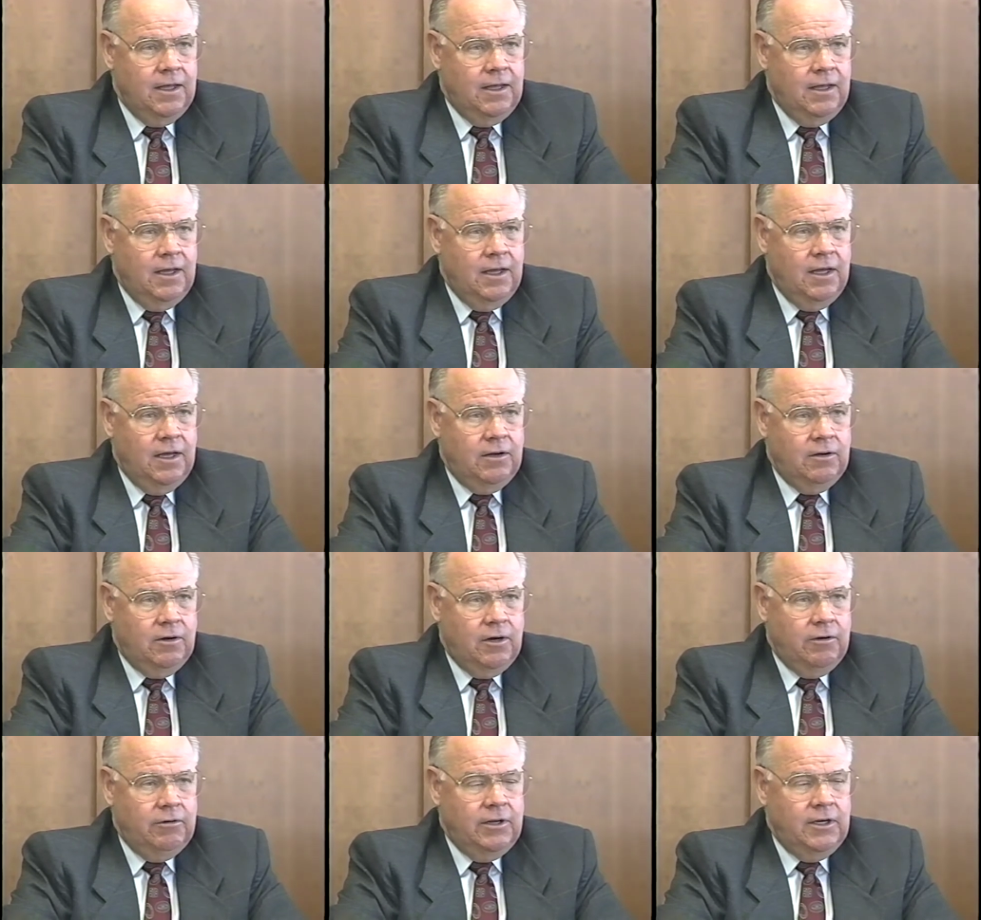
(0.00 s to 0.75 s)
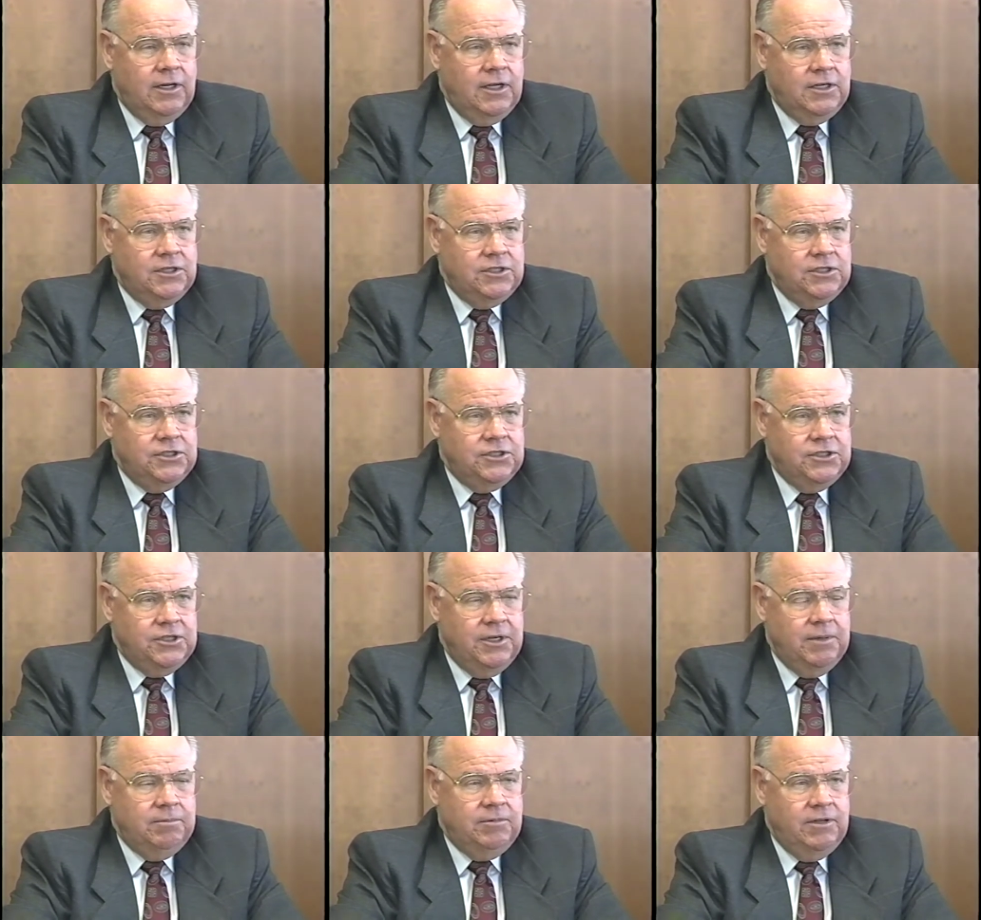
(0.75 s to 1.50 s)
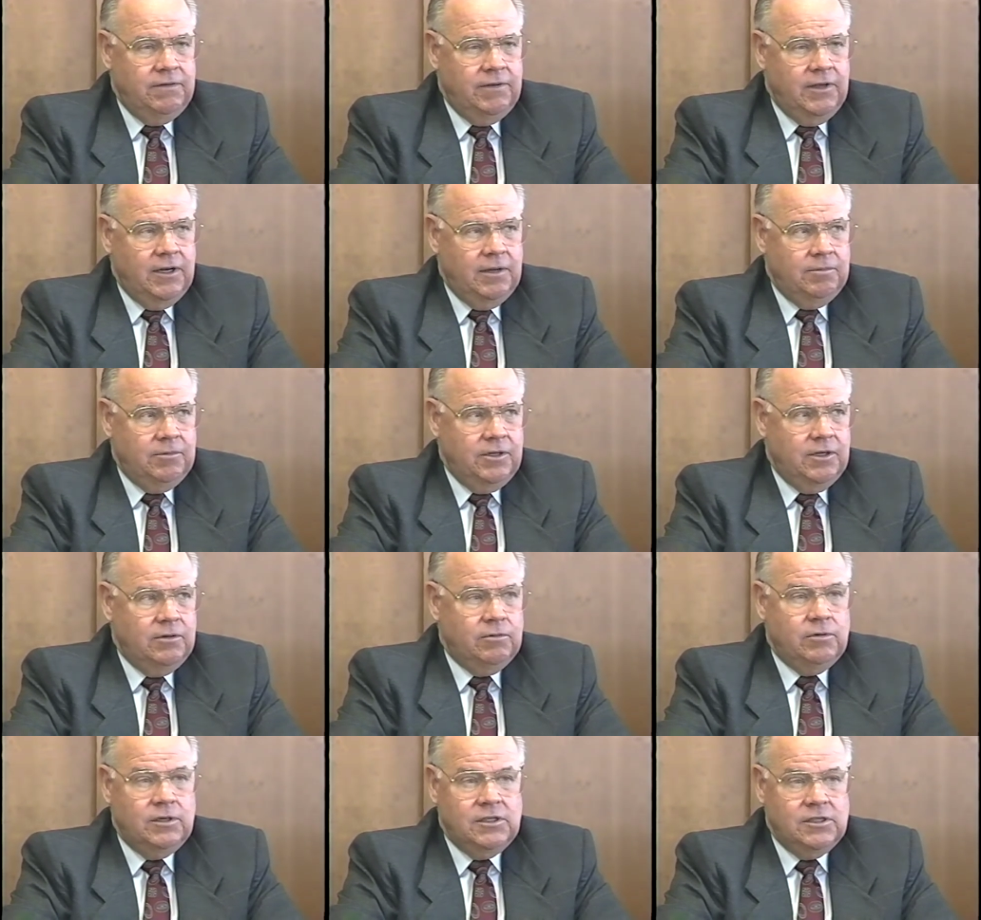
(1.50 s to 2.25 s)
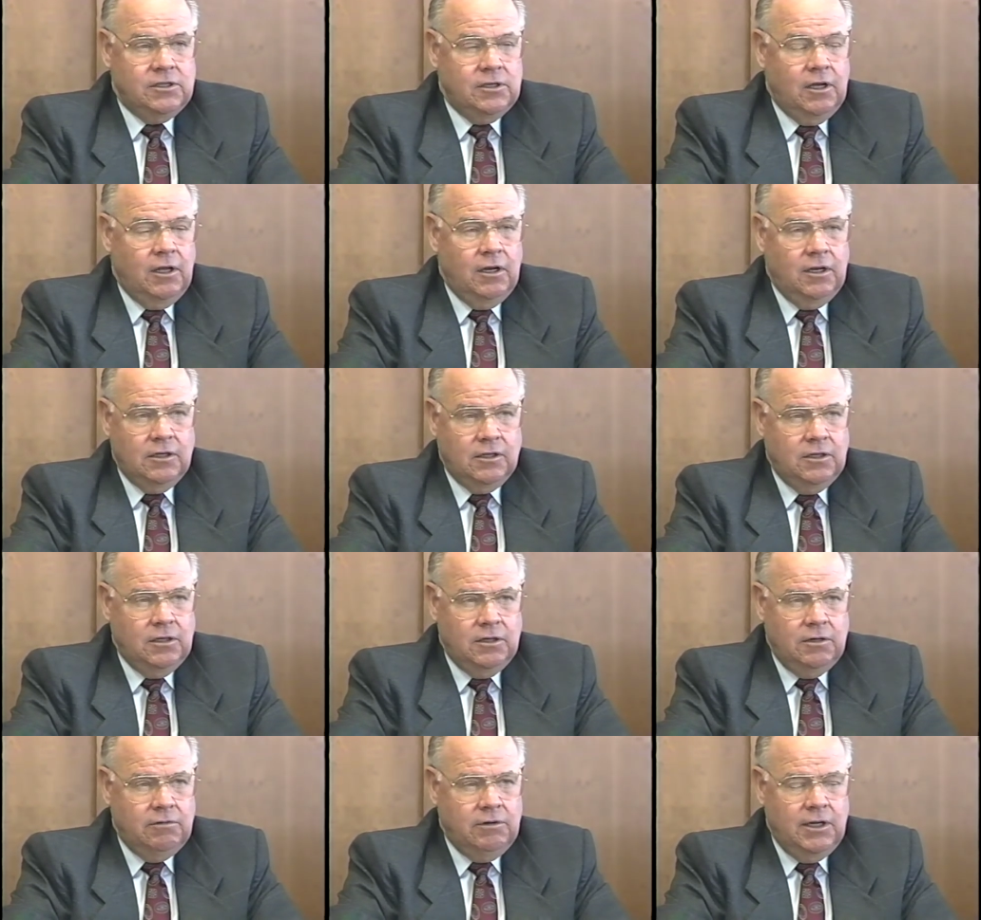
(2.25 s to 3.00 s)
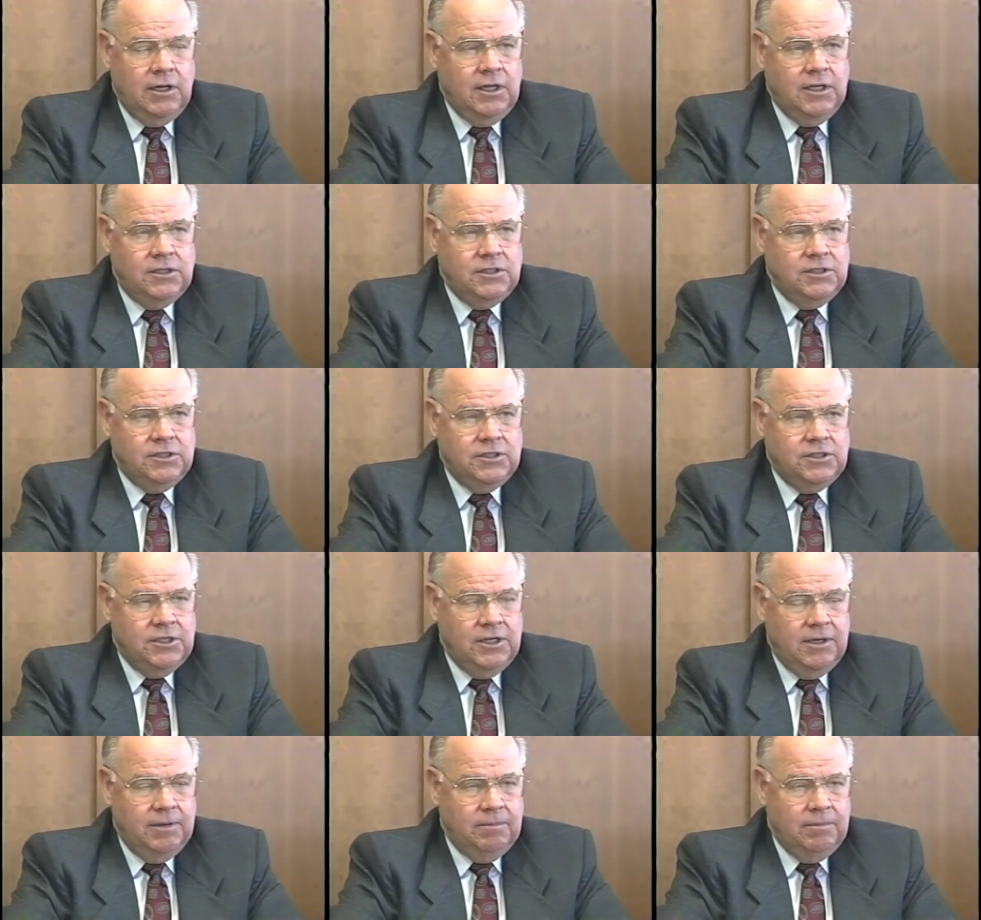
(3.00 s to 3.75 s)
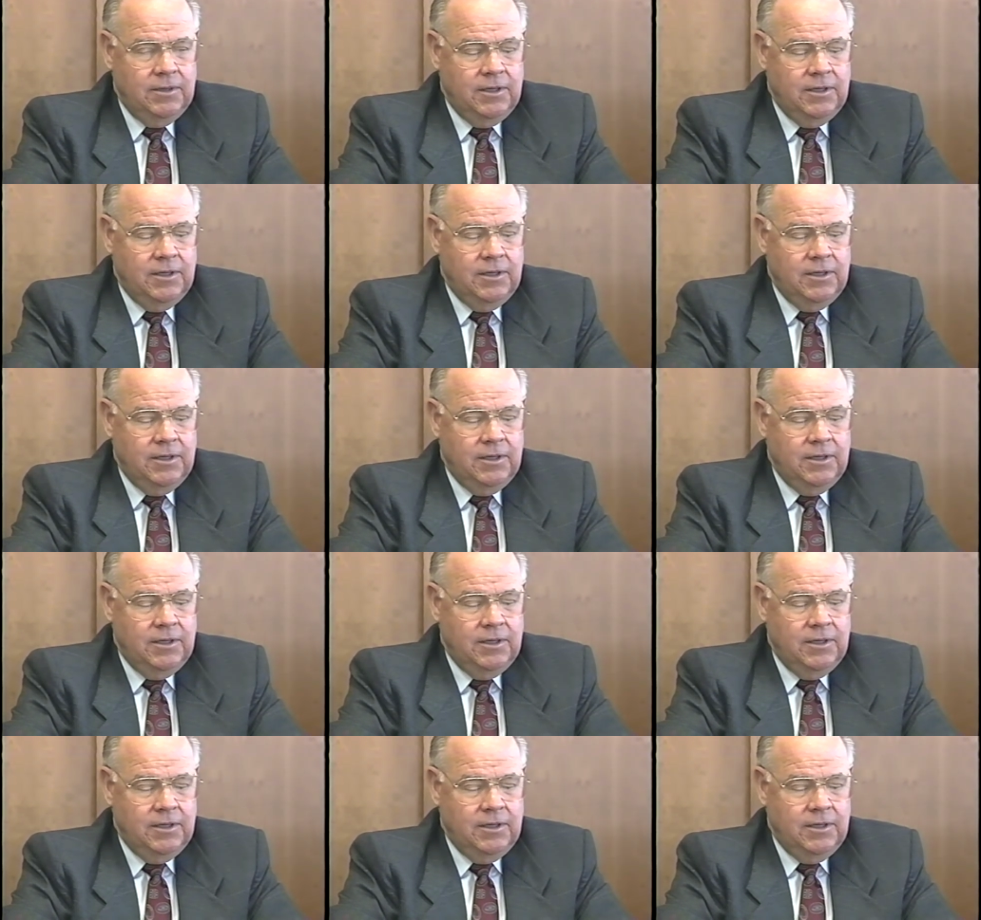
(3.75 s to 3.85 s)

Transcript: and our relationship developed into a solid, good relationship.